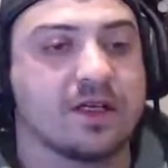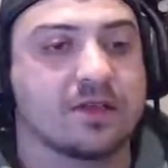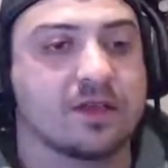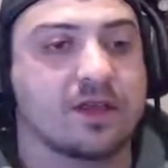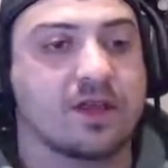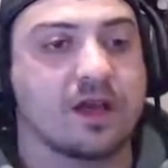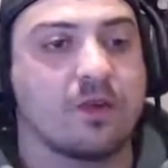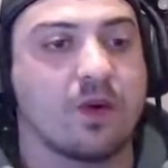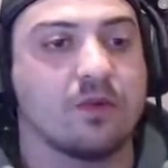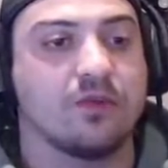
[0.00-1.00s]
So I think what
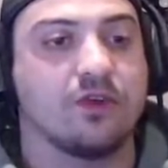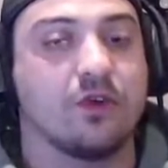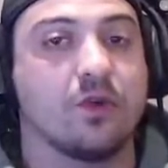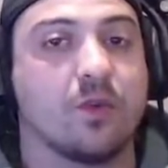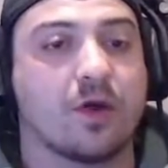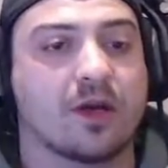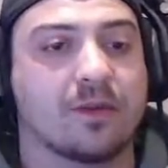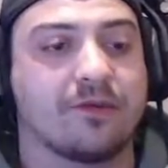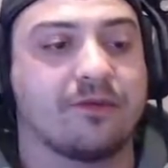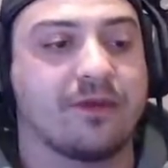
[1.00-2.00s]
we'll do, we'll mine up
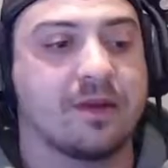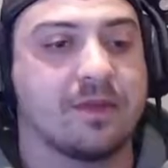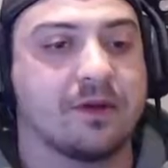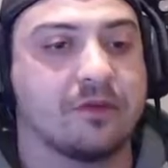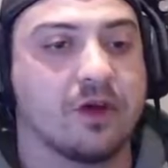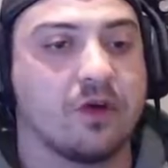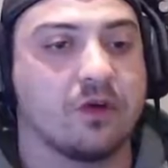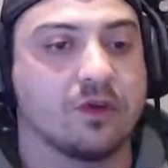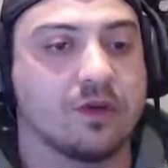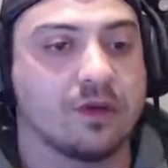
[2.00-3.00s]
a fair bit of
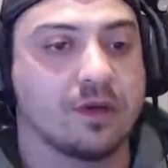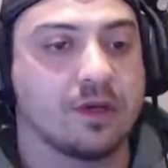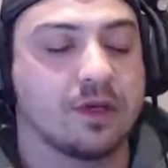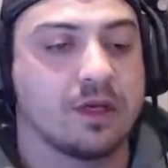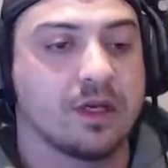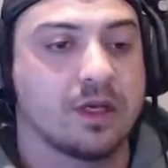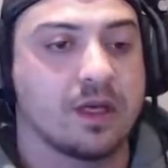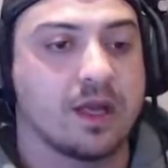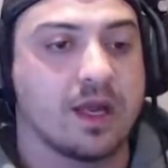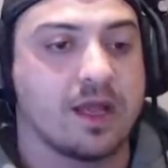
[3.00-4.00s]
gold,
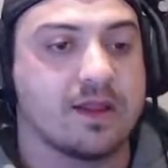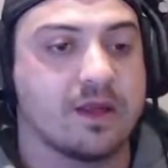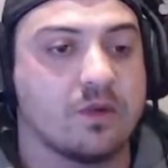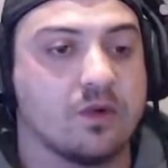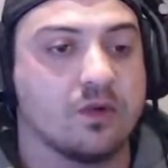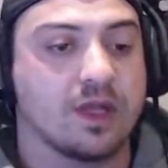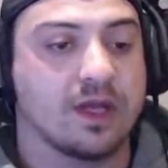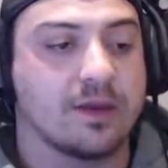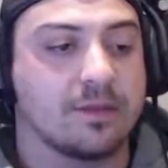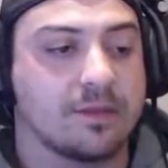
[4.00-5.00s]
and then we'll
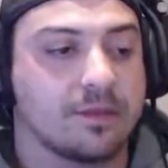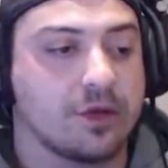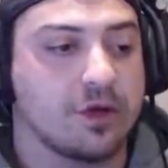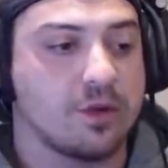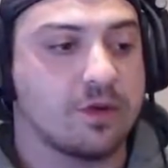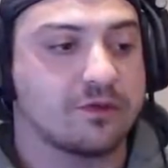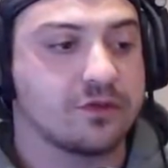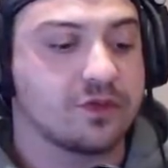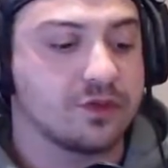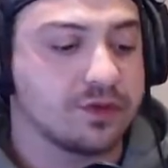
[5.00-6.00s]
go off
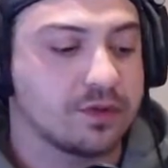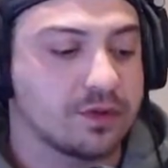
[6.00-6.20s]
to